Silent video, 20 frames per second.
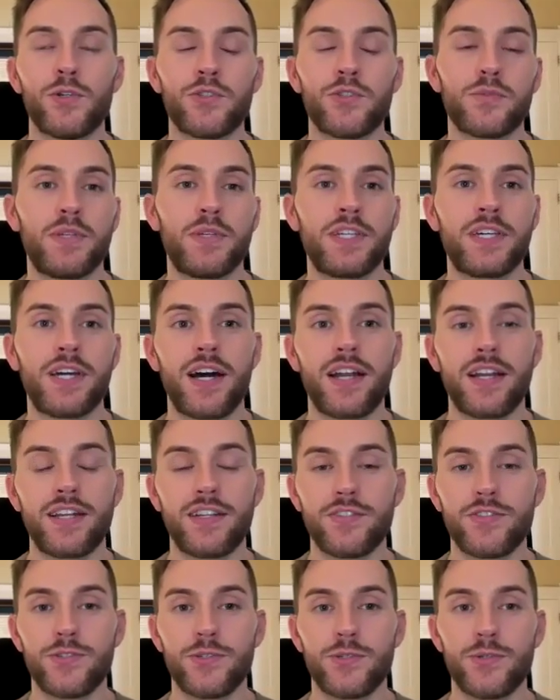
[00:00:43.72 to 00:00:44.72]
ultimately got
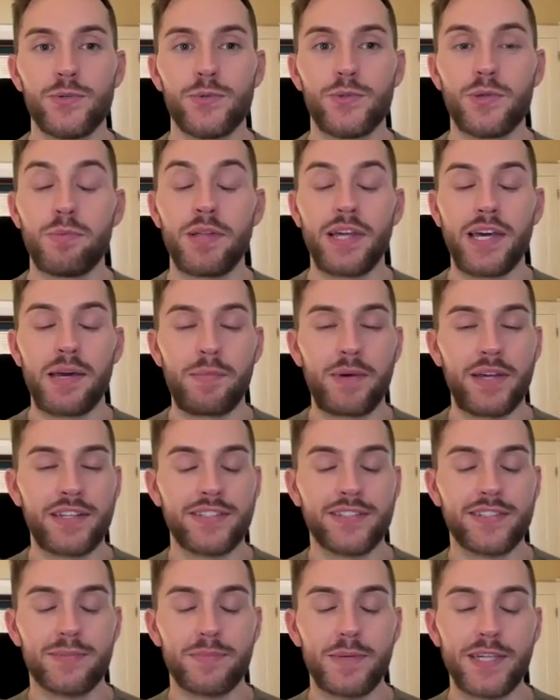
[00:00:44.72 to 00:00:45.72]
into the plant
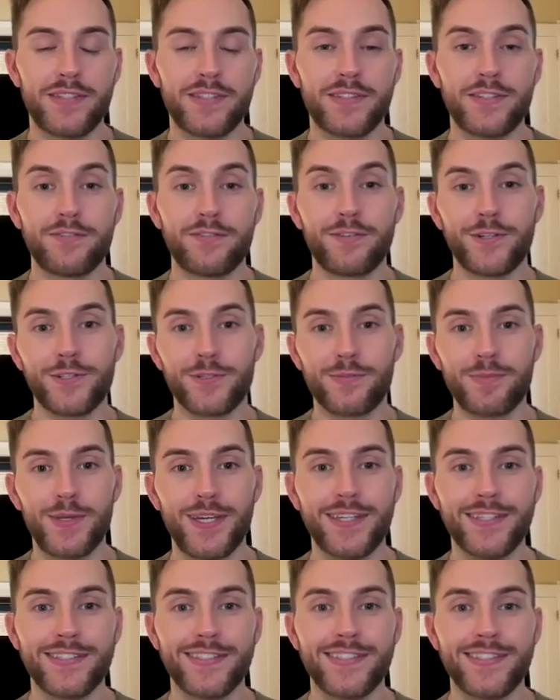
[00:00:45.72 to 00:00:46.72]
medicine space in the first
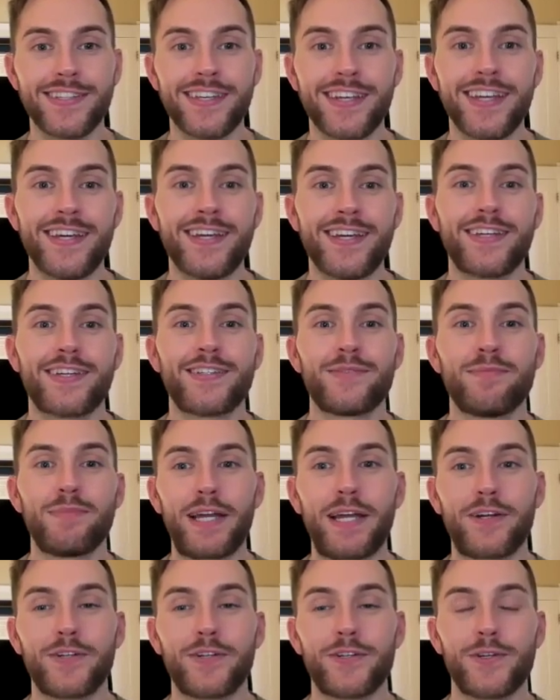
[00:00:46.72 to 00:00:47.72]
place. Because
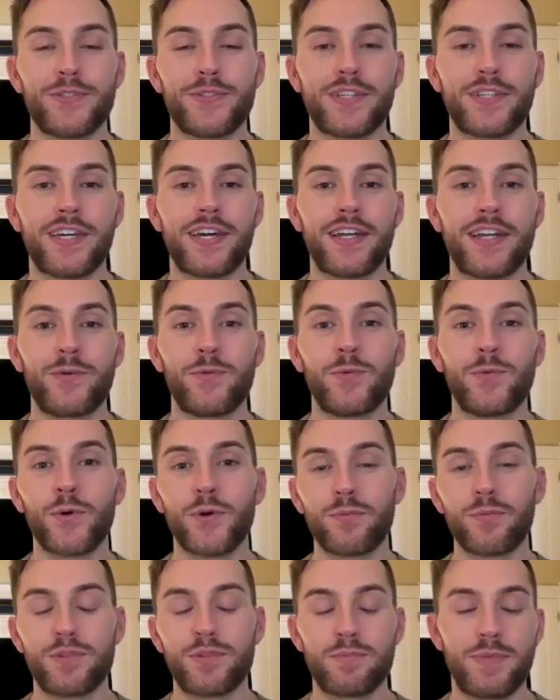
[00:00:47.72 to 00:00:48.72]
microdosing kind of
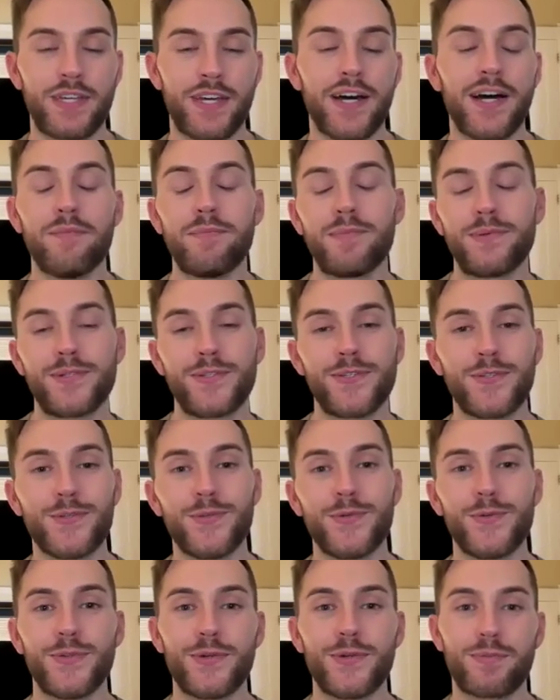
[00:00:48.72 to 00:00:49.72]
warmed me up
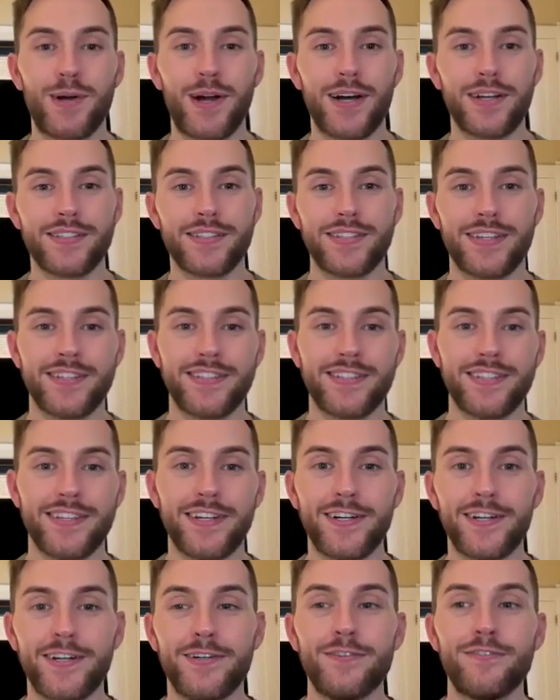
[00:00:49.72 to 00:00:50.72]
to the process
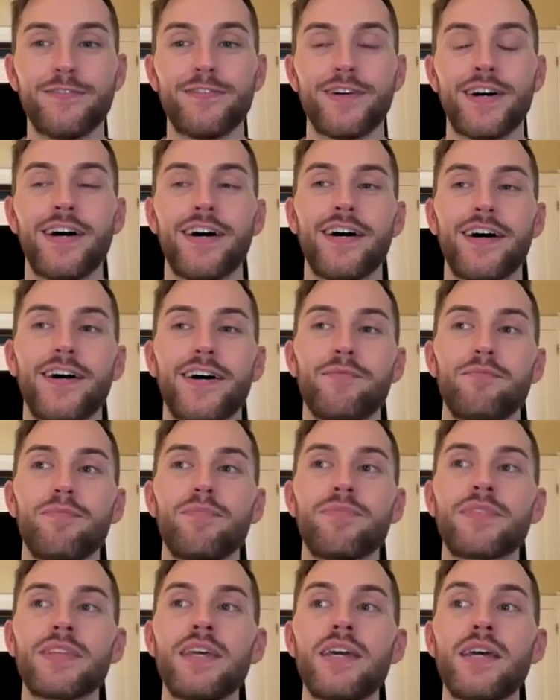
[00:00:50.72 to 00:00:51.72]
of
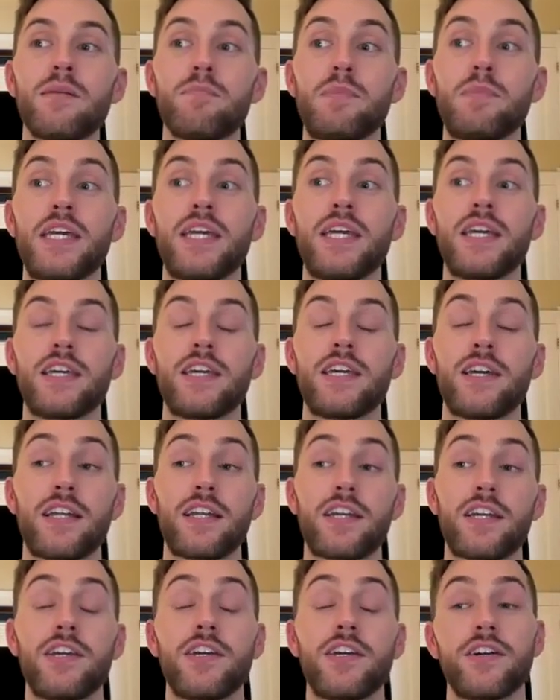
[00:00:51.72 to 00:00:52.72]
being
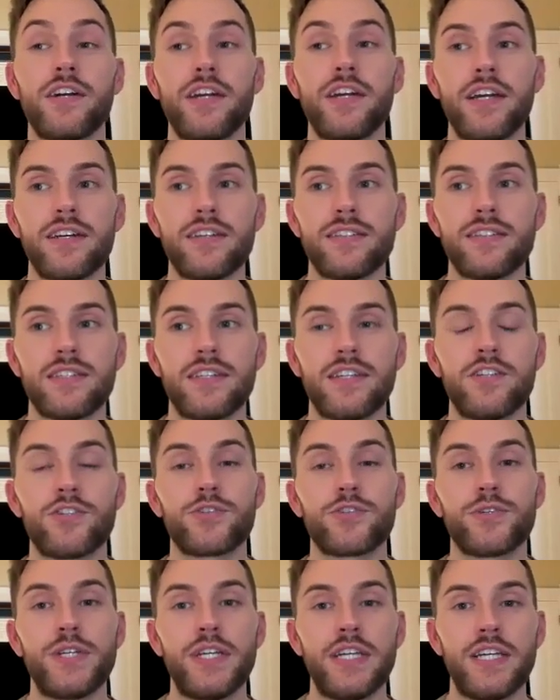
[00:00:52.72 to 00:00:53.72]
kind of curious and
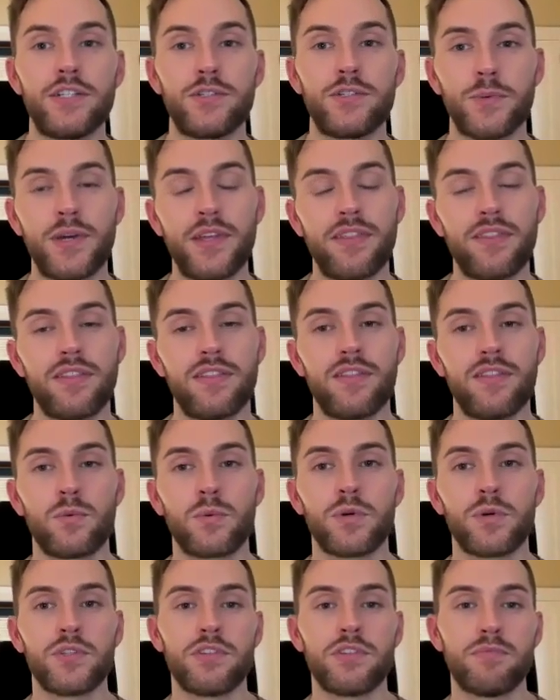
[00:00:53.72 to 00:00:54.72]
intrigued with the
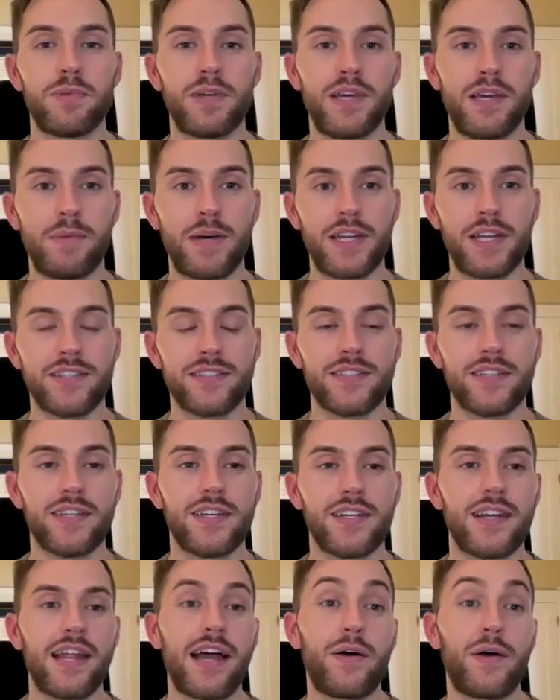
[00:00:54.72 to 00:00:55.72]
world of plant
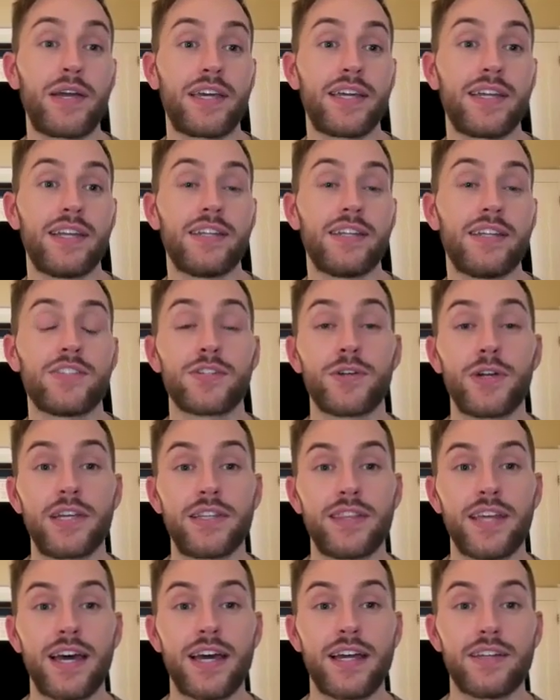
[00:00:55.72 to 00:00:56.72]
medicine and how I can
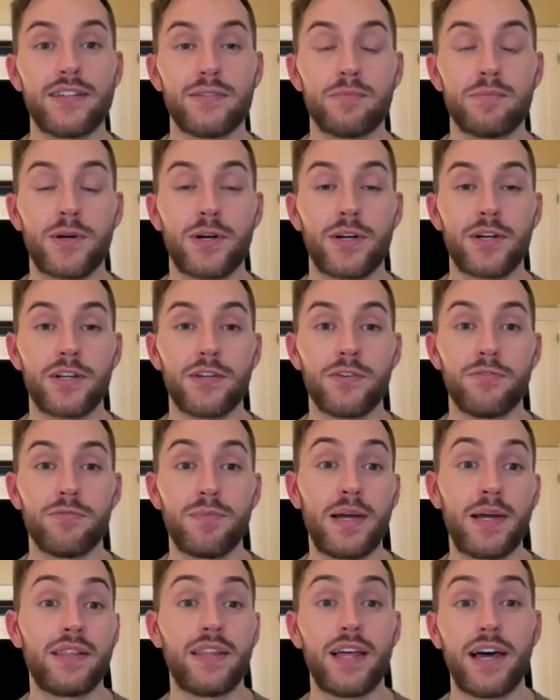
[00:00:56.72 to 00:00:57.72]
integrate that as part of
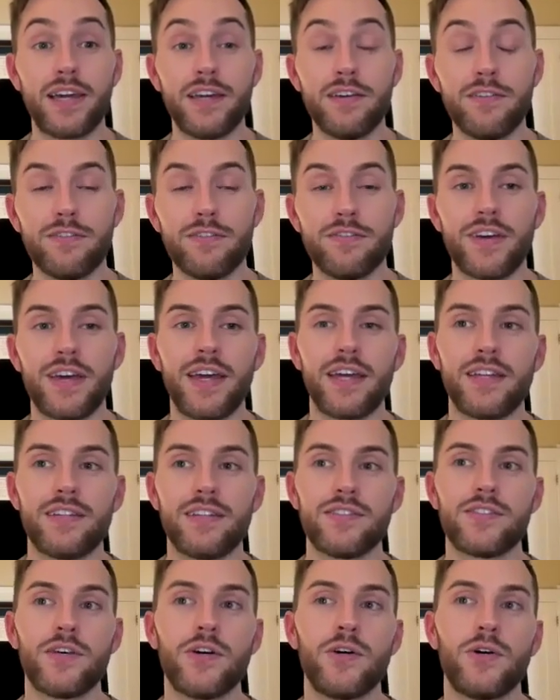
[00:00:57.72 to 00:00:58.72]
my life.
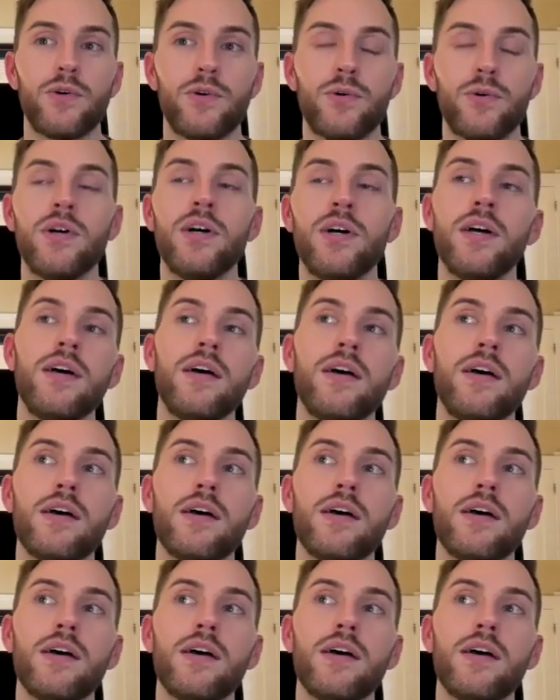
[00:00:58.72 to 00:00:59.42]
And so